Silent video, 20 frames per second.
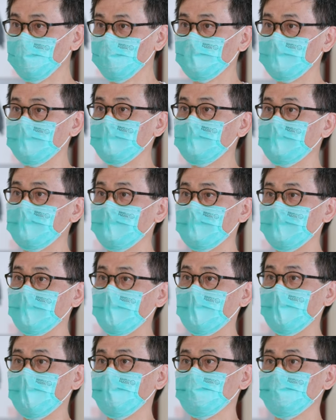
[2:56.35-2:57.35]

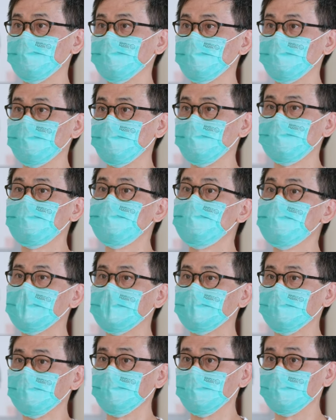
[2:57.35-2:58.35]
and
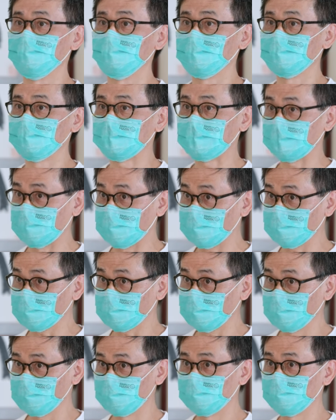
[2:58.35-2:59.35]
dual kick
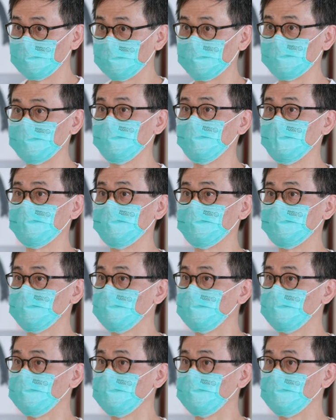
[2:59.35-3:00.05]
between